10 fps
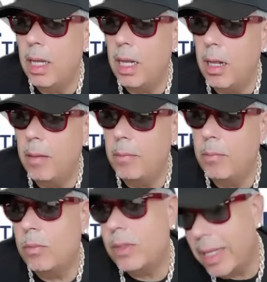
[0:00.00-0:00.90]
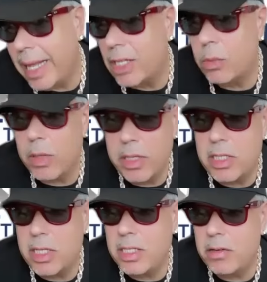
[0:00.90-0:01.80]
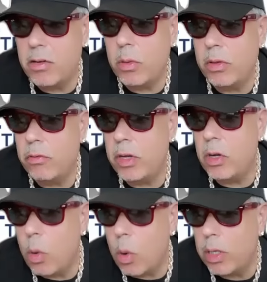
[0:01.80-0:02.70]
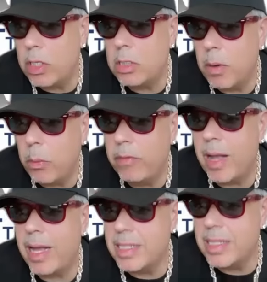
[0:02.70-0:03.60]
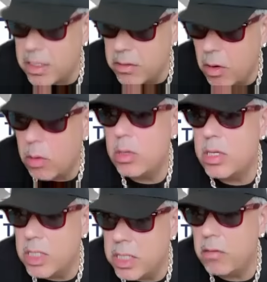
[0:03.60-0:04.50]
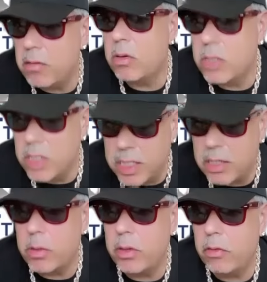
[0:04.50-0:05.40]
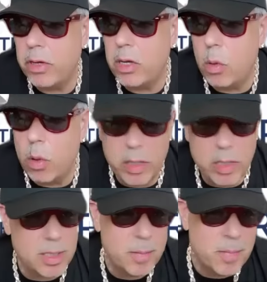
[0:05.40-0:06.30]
The last one is a 0.75, but we've got 0, 0, 0.75.